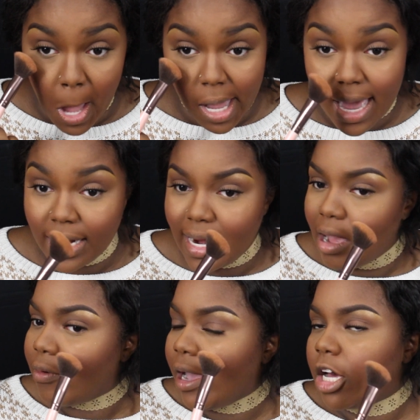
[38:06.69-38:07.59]
Kind of
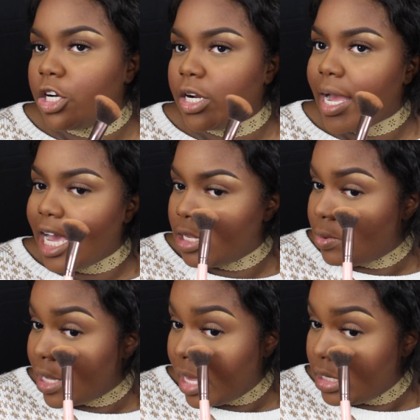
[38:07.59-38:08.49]
not right under your eyes,
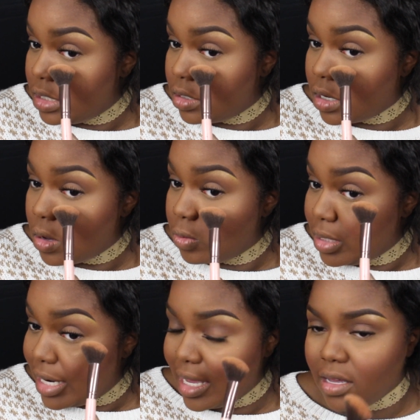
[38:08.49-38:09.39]
but like on
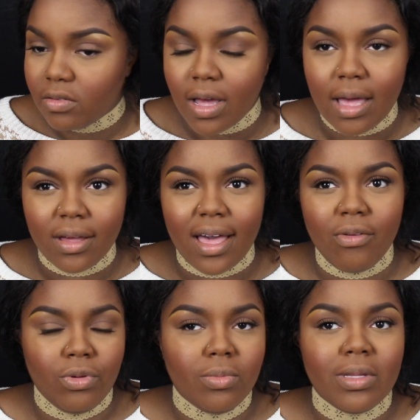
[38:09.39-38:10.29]
down.
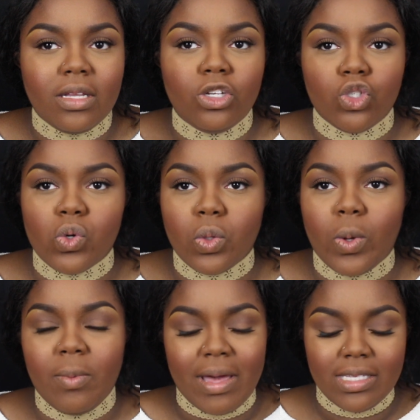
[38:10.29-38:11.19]
I've really been enjoying the
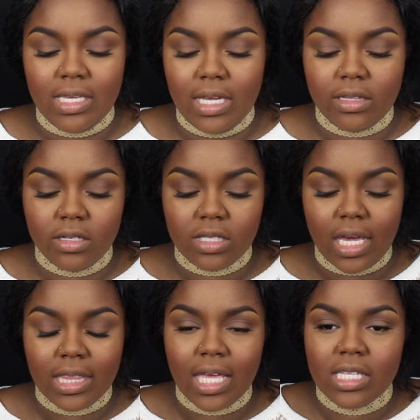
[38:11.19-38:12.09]
way my skin looks
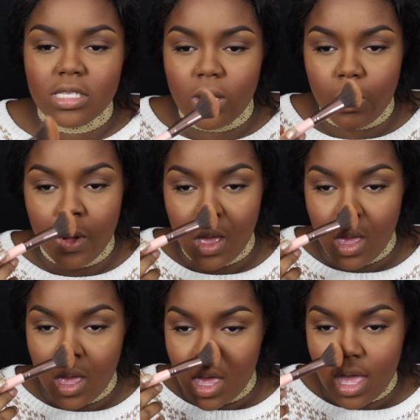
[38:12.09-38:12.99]
like that. So
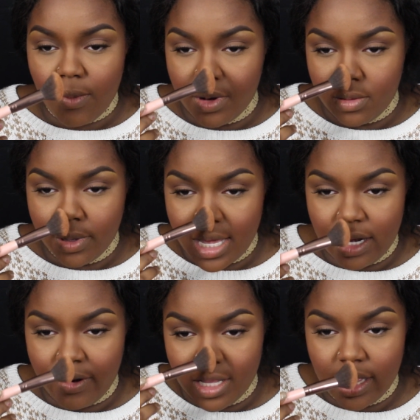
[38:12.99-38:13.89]
I've been
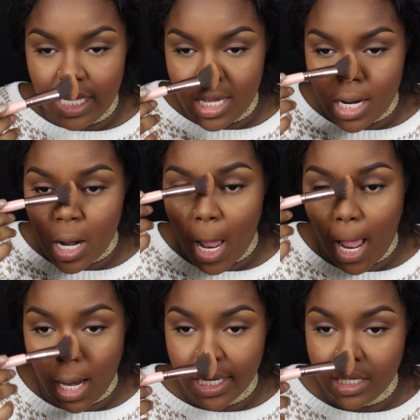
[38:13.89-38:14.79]
applying it right there,
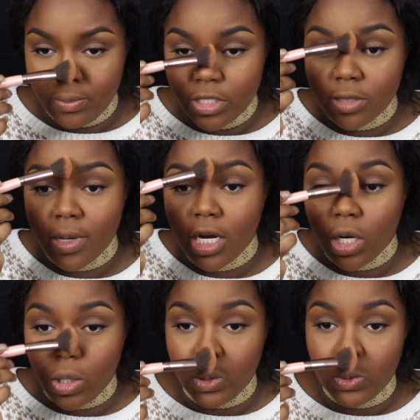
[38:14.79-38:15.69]
down the bridge of my
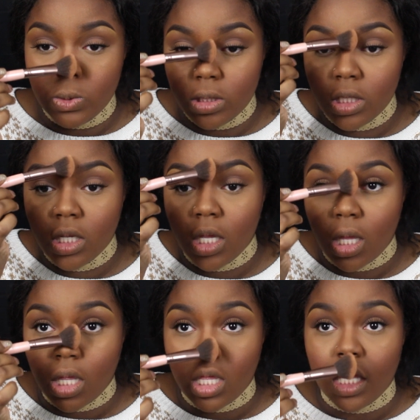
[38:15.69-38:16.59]
nose,
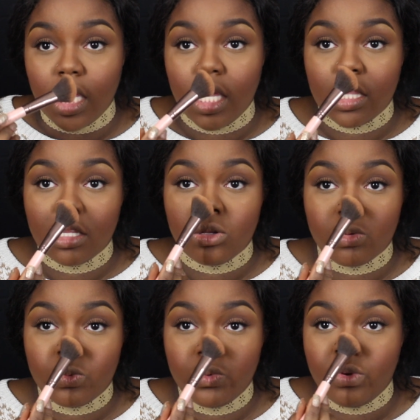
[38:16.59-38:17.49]
and the
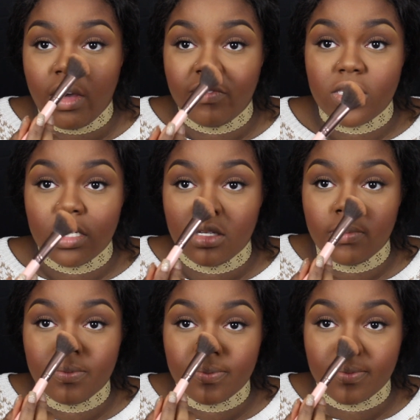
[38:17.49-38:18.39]
little Rudolph tip.